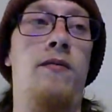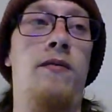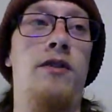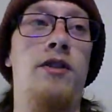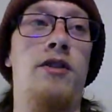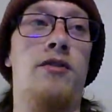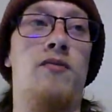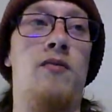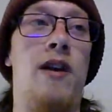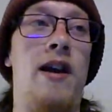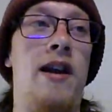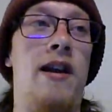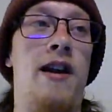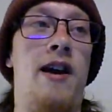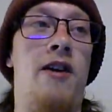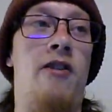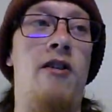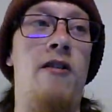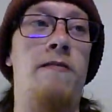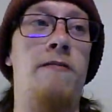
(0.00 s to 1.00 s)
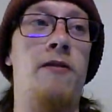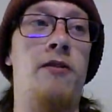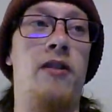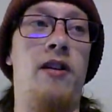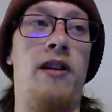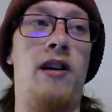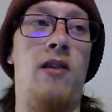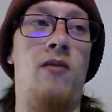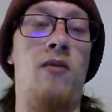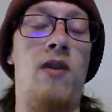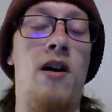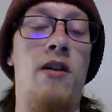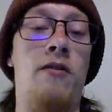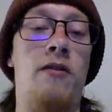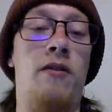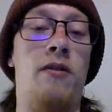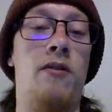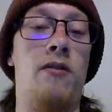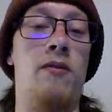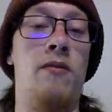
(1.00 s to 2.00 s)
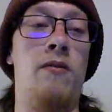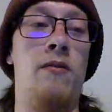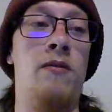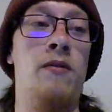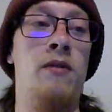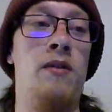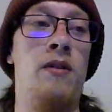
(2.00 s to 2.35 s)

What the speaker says: just right now I feel like I'd rather go